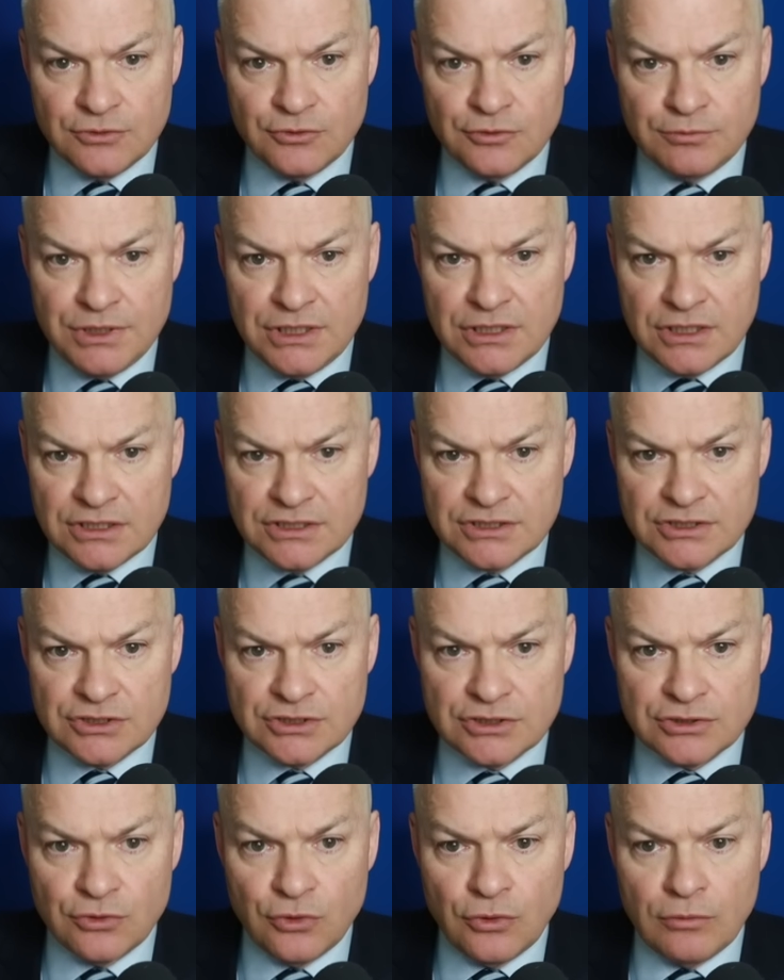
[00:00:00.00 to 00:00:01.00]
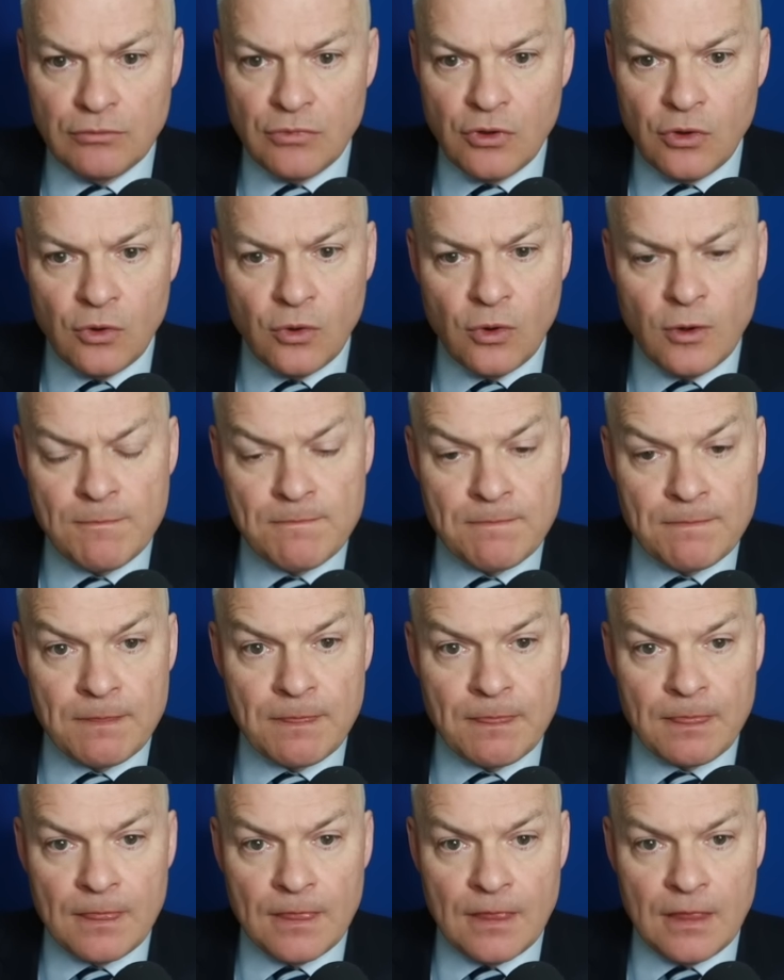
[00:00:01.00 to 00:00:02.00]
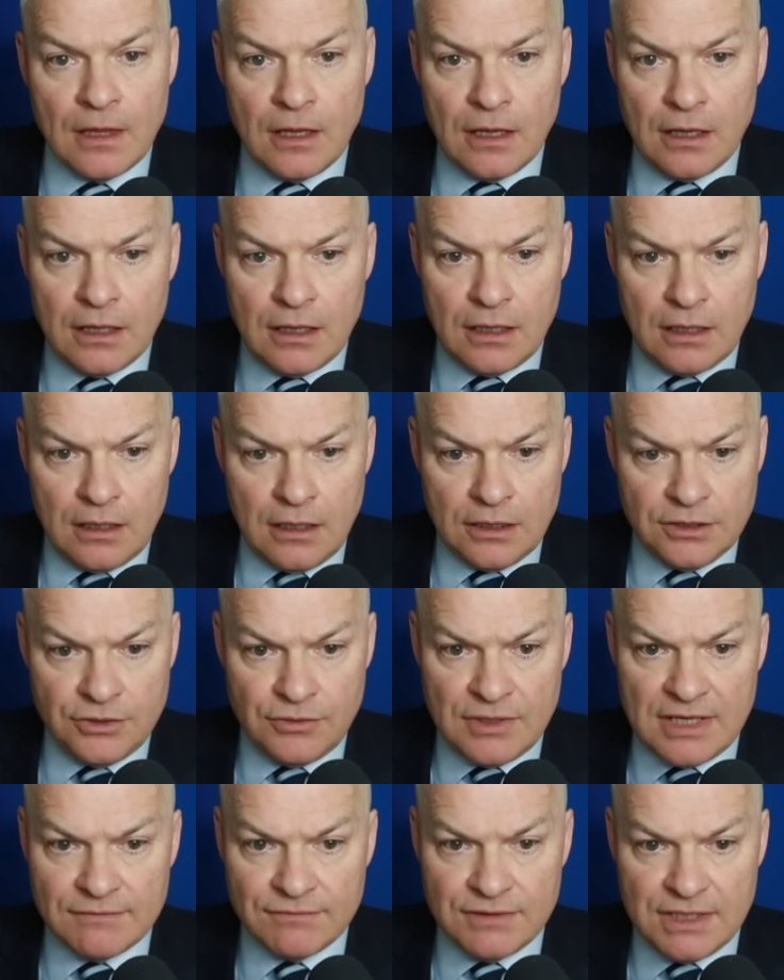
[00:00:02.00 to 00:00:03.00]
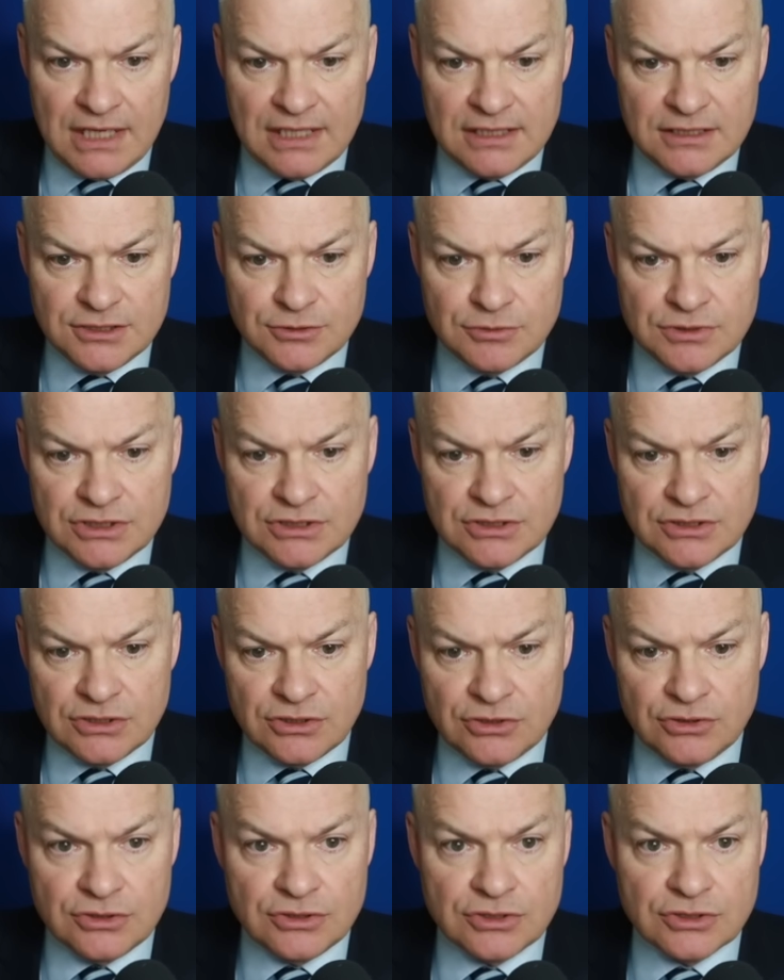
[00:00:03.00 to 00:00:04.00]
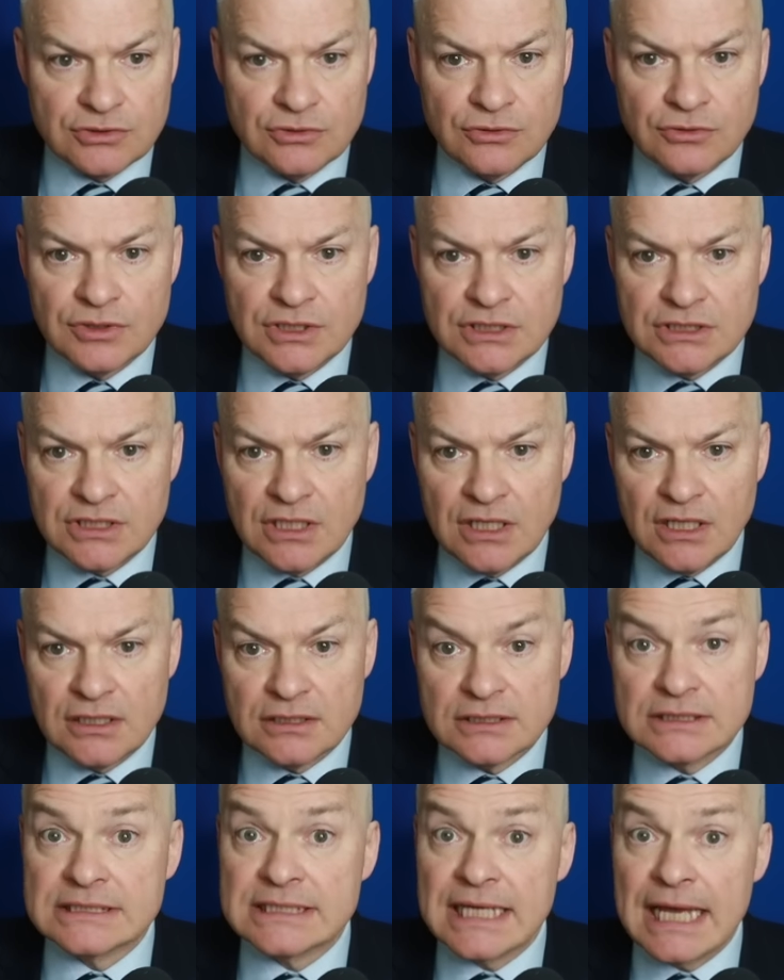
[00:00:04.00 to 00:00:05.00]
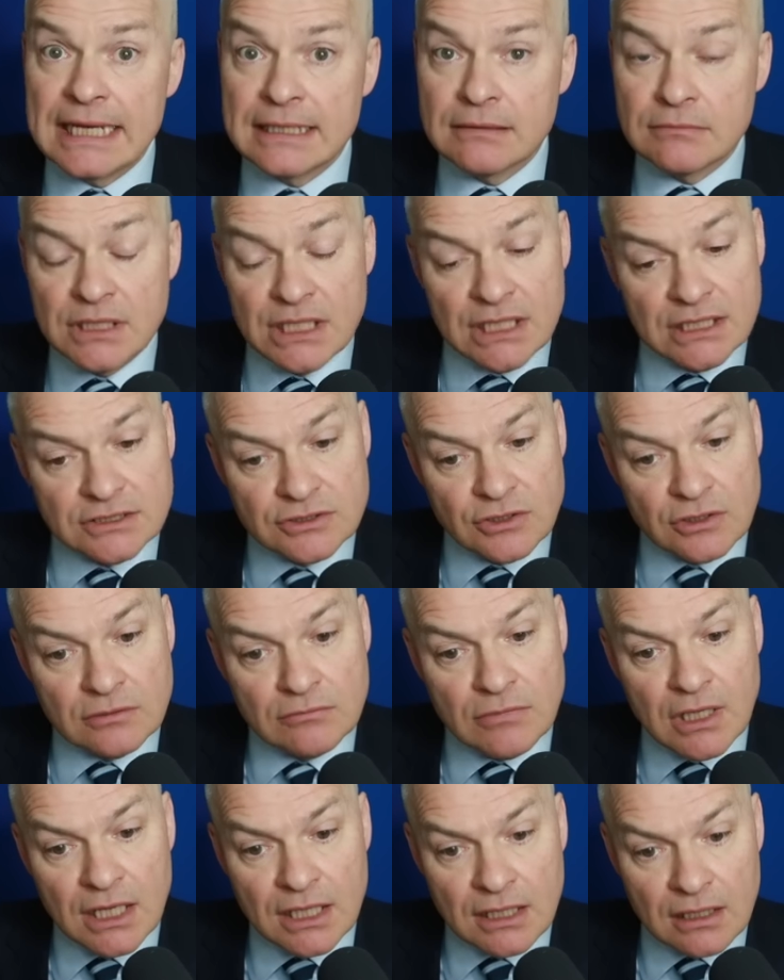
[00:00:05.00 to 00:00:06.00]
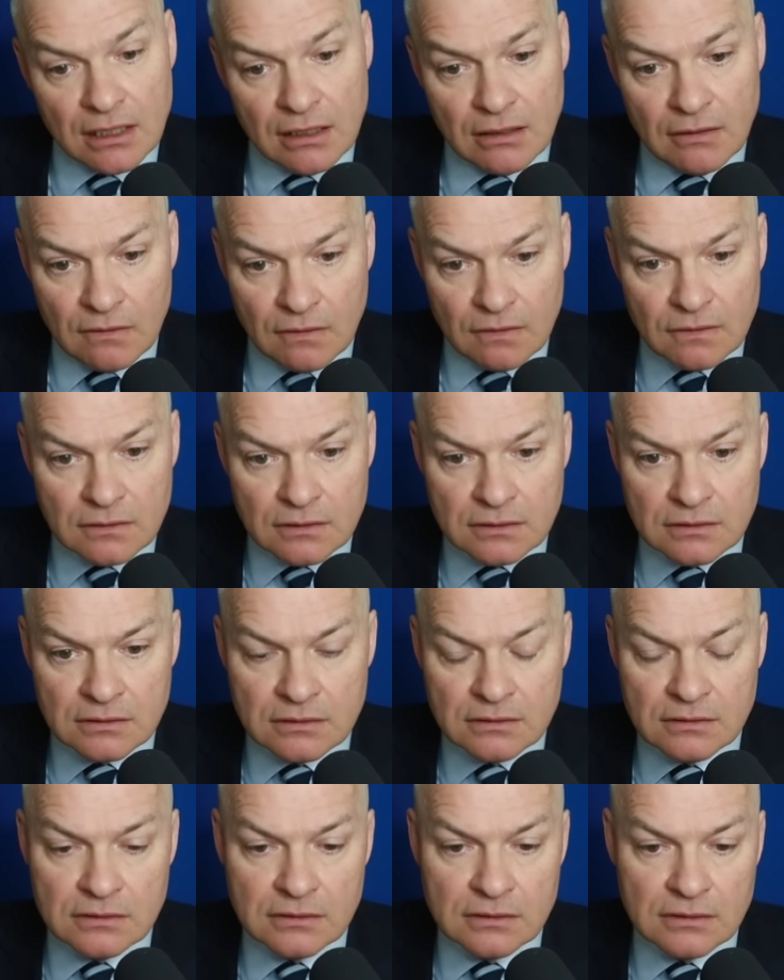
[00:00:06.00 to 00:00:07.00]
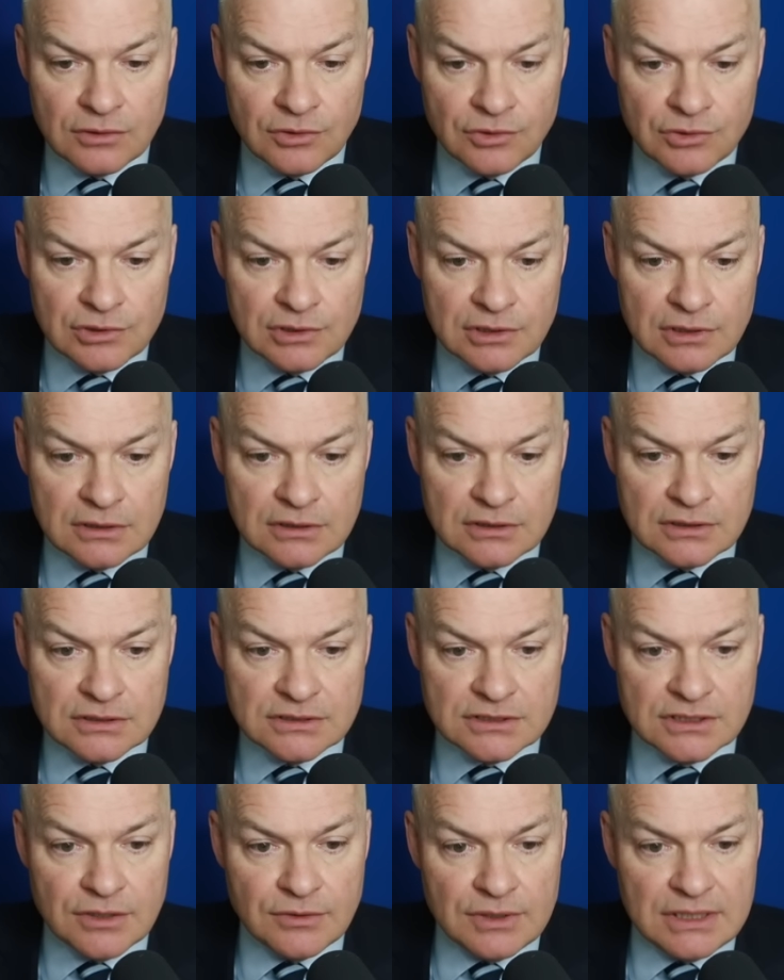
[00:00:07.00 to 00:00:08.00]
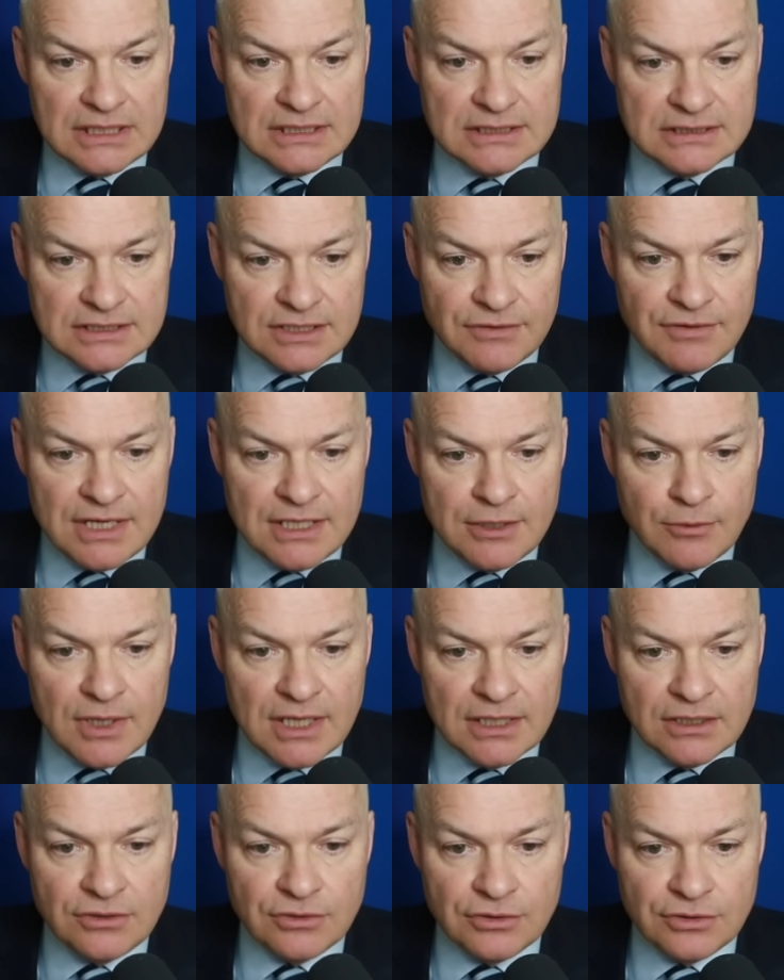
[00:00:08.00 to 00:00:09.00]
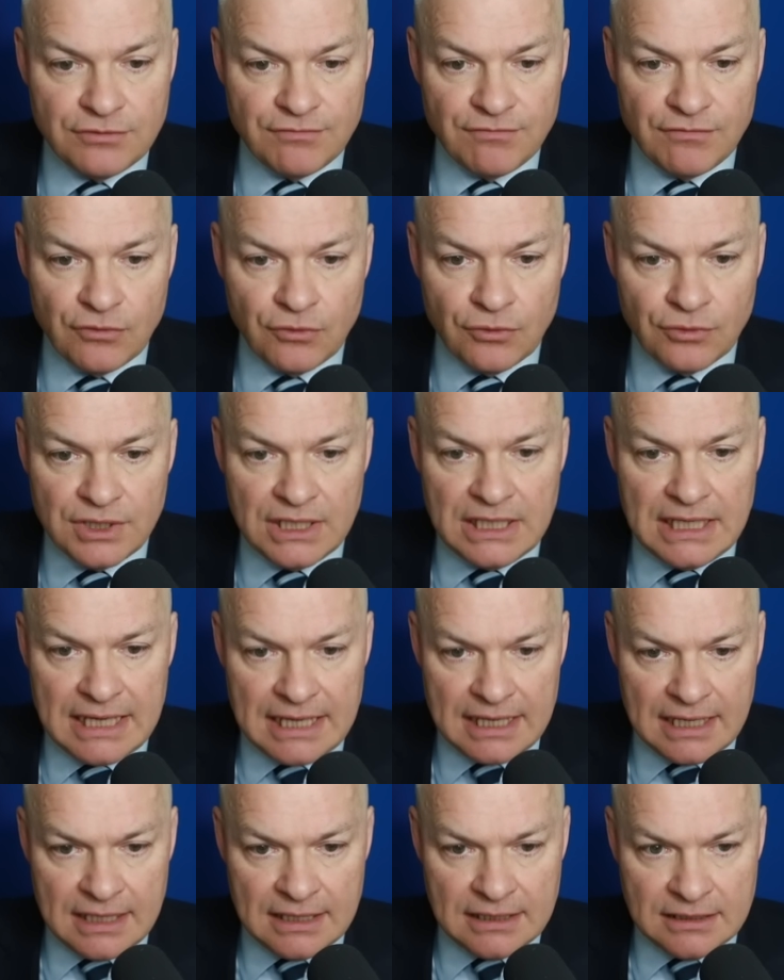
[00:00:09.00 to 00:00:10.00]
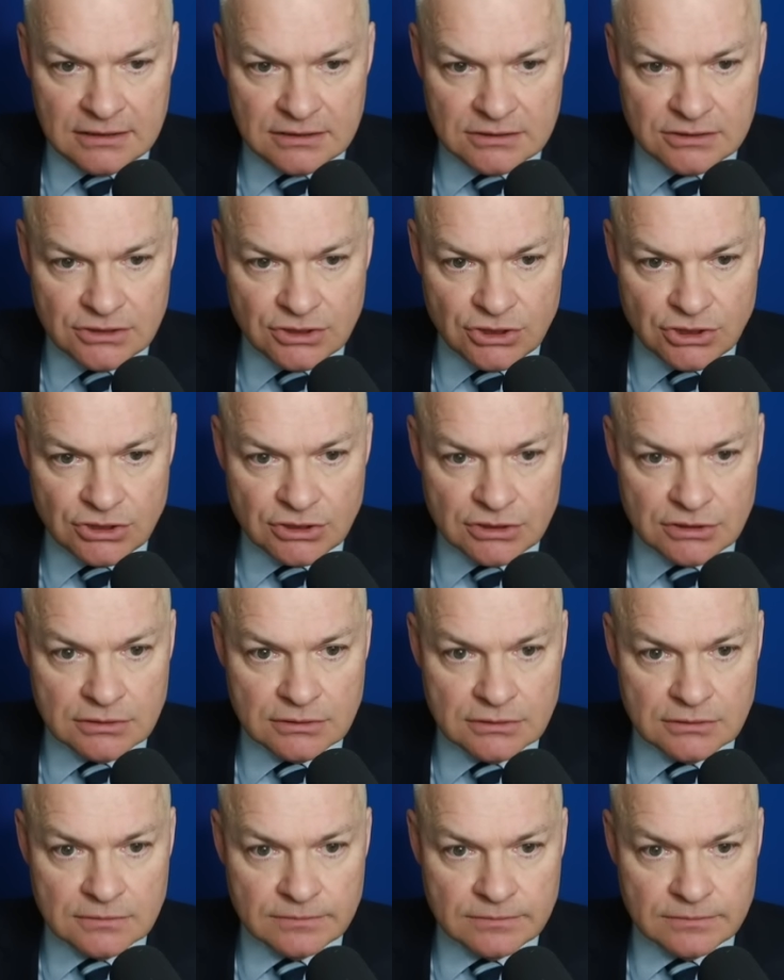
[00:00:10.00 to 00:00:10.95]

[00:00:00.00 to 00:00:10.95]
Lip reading: It would be nice to score more. I do have the H, which is a good scoring tile. 10 minutes on my clock. So is there anywhere good for the H?